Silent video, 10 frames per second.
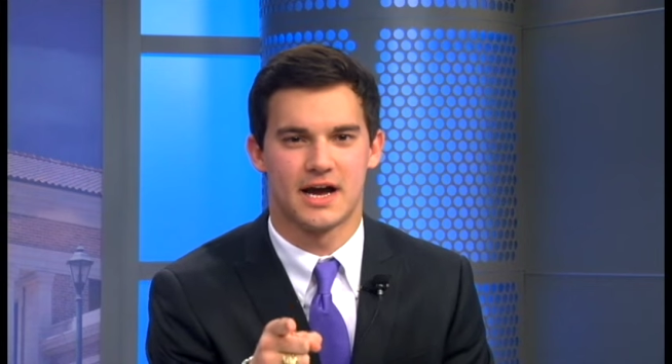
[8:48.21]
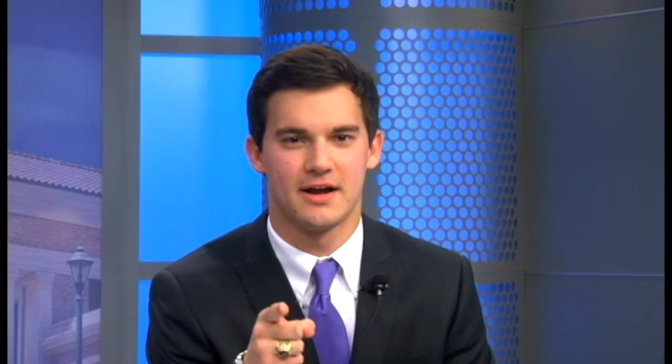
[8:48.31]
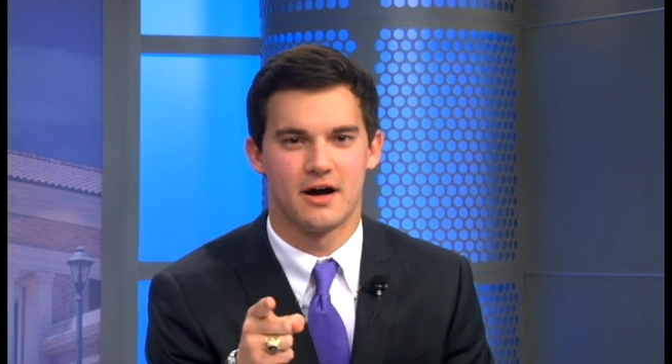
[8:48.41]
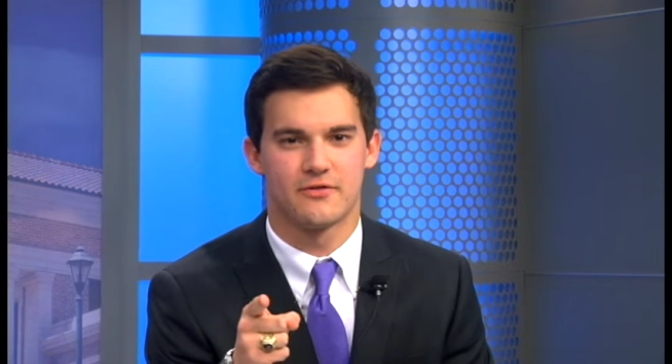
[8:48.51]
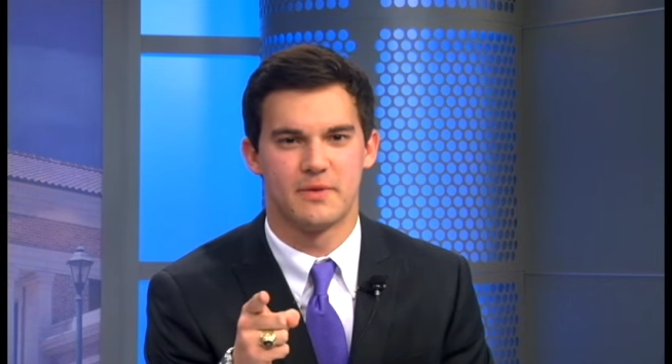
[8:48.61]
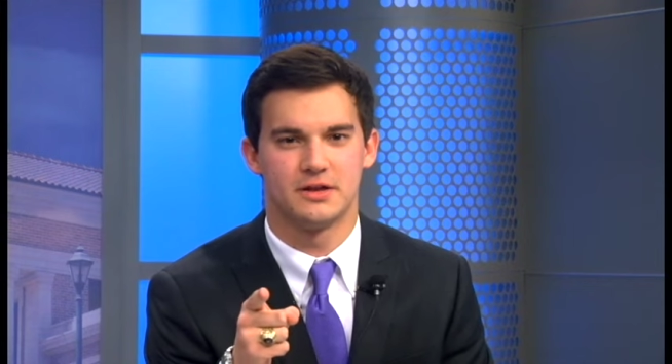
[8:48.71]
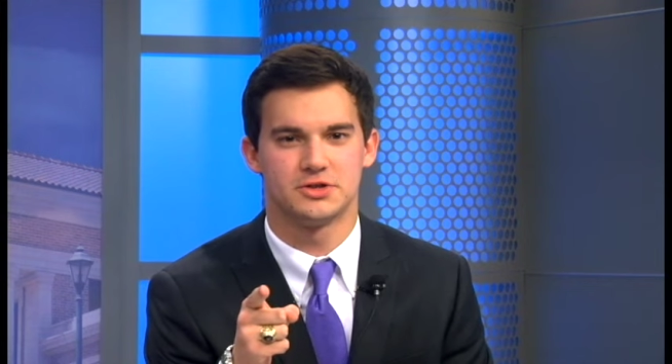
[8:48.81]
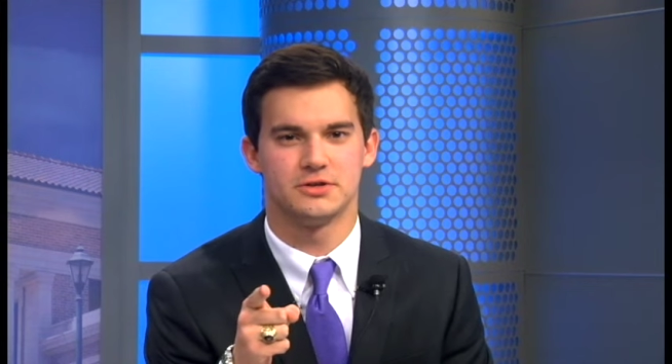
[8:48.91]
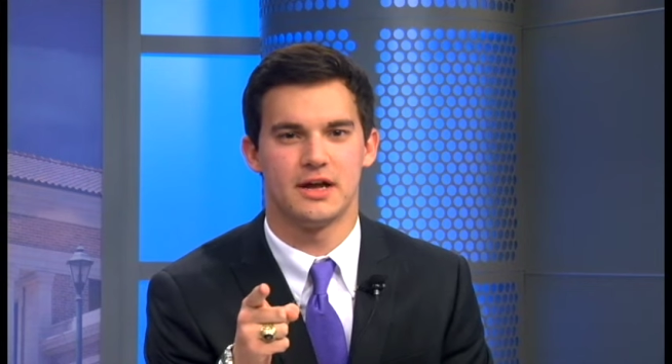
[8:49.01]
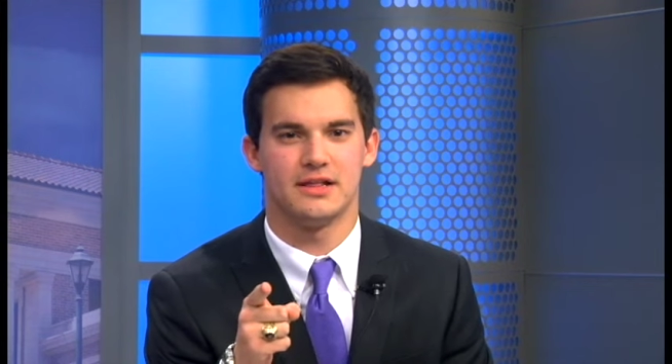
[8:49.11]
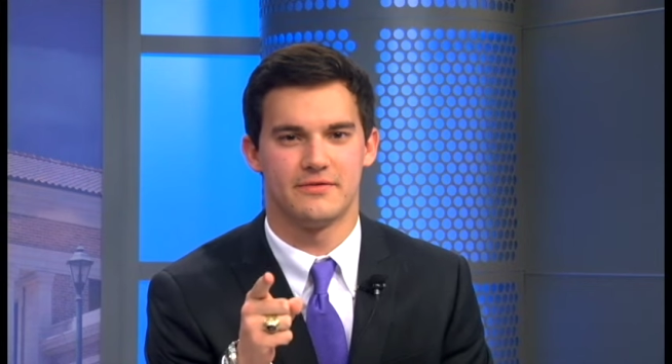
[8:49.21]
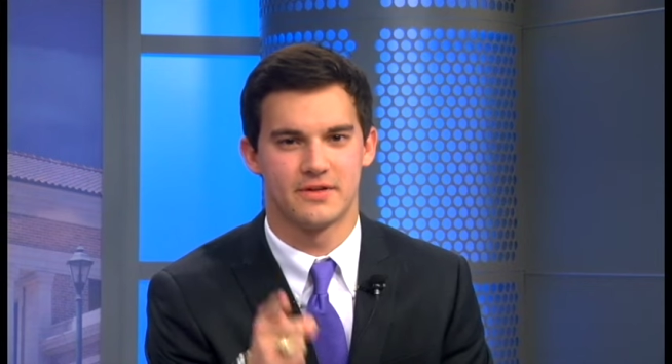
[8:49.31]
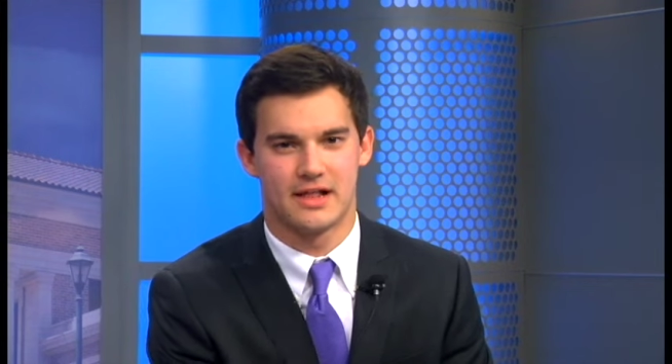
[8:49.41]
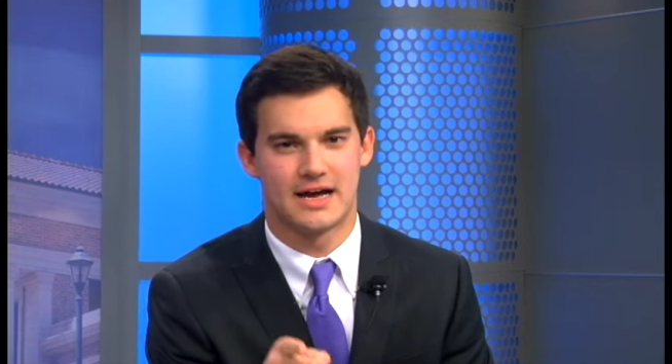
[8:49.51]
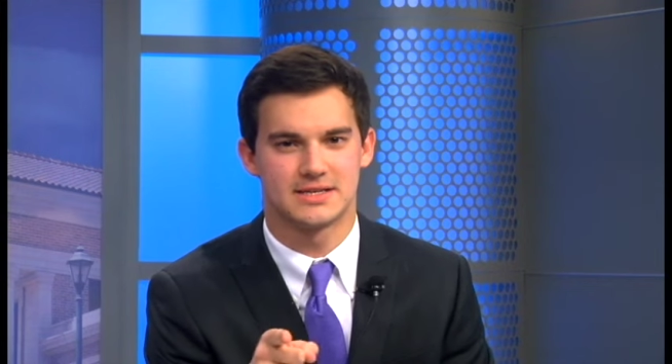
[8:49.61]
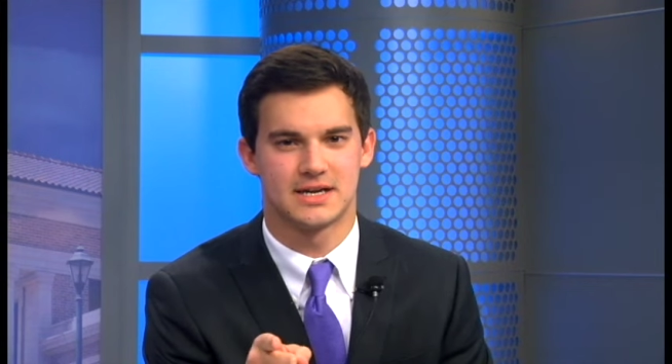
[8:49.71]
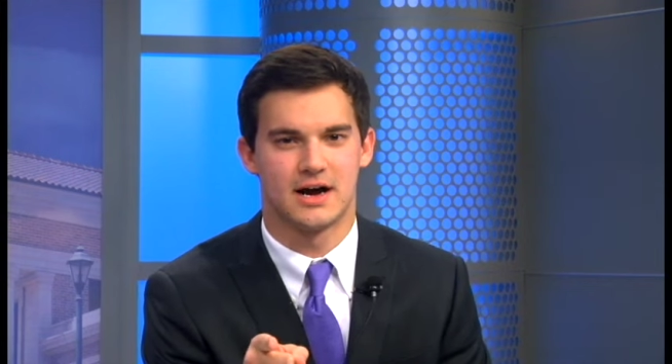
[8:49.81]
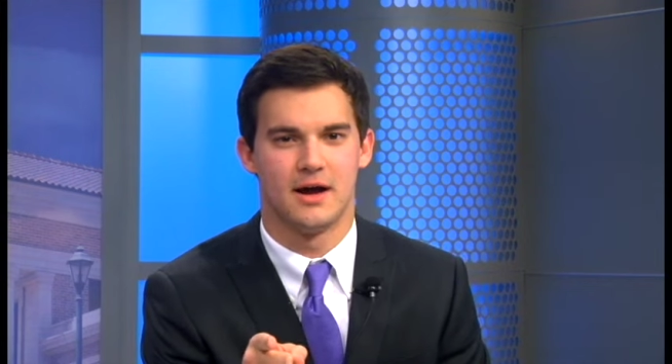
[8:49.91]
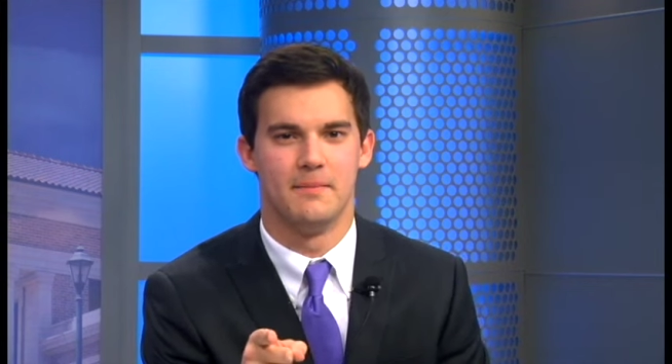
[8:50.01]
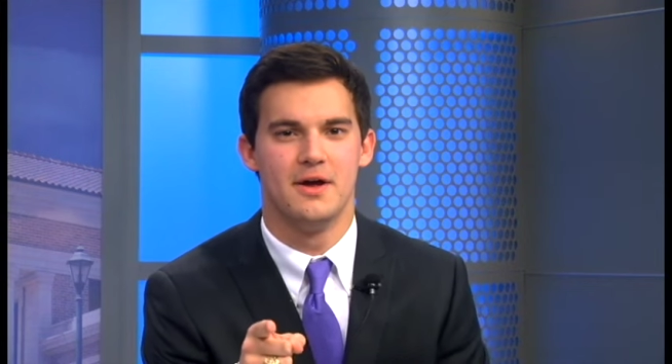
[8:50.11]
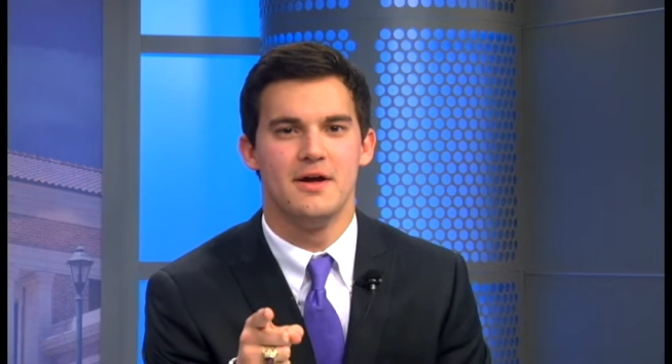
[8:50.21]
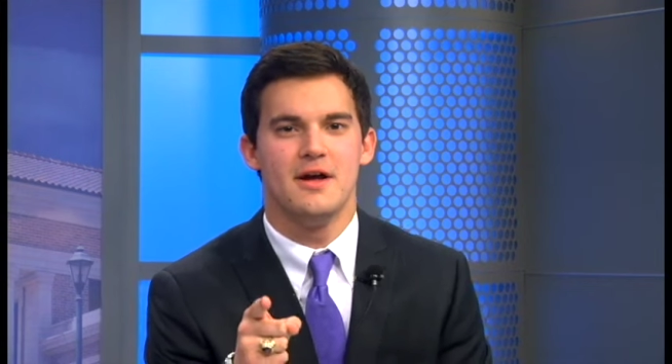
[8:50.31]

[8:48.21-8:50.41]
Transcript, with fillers: sign off from LSU lately for the last time.